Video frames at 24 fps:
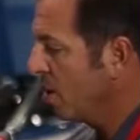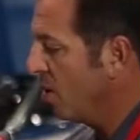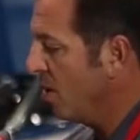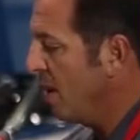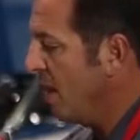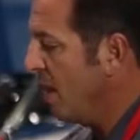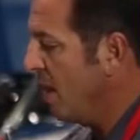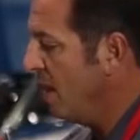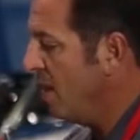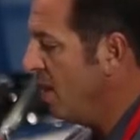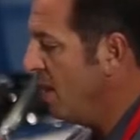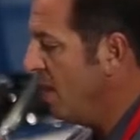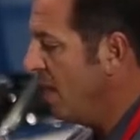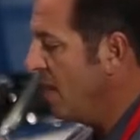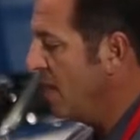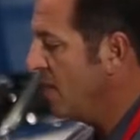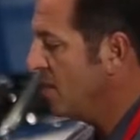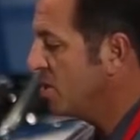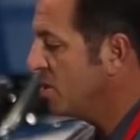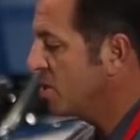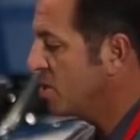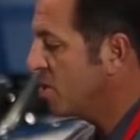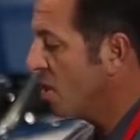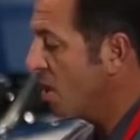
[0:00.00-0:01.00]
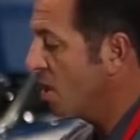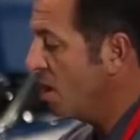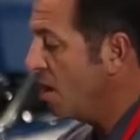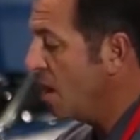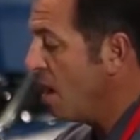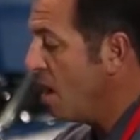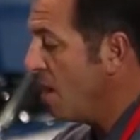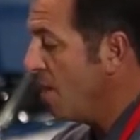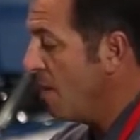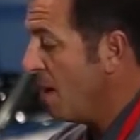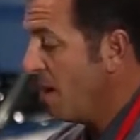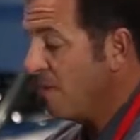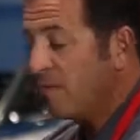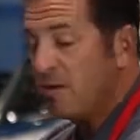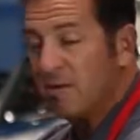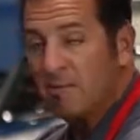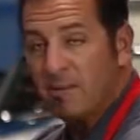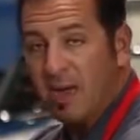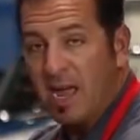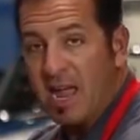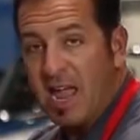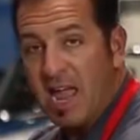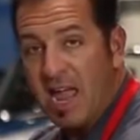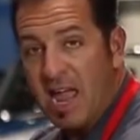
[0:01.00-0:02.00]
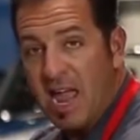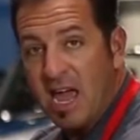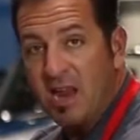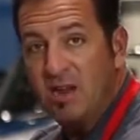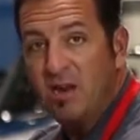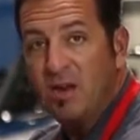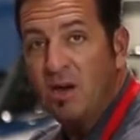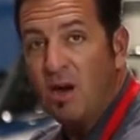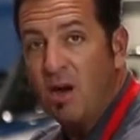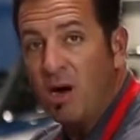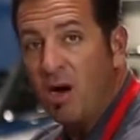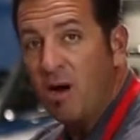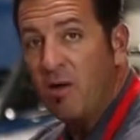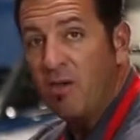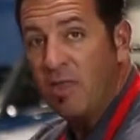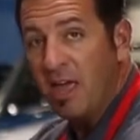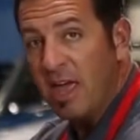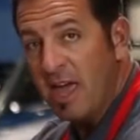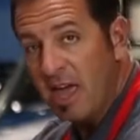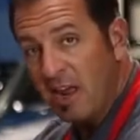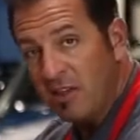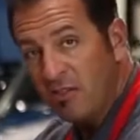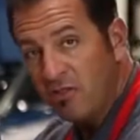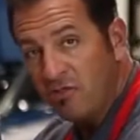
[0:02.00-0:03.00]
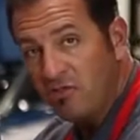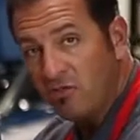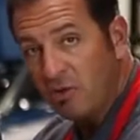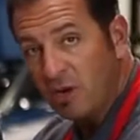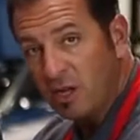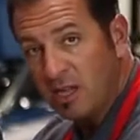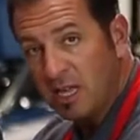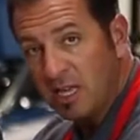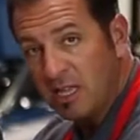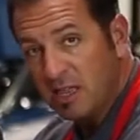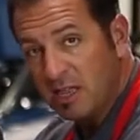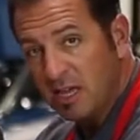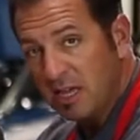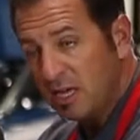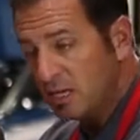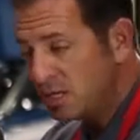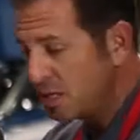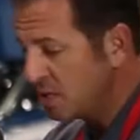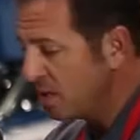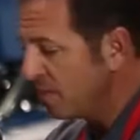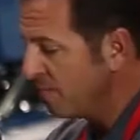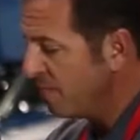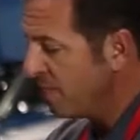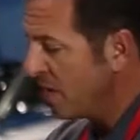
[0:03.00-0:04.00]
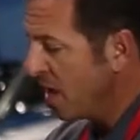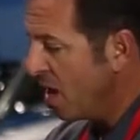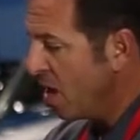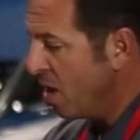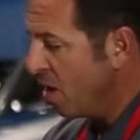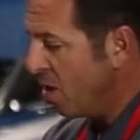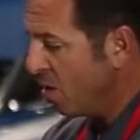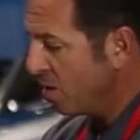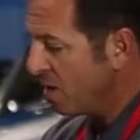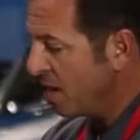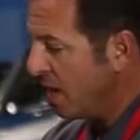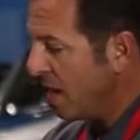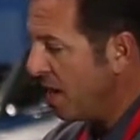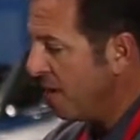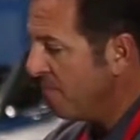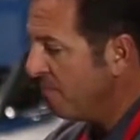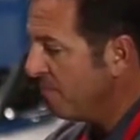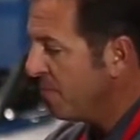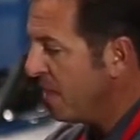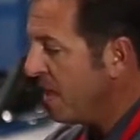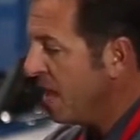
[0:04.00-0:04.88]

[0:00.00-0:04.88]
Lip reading: to go ahead and start. I'm going to have my hand on the head of the drill like this, okay?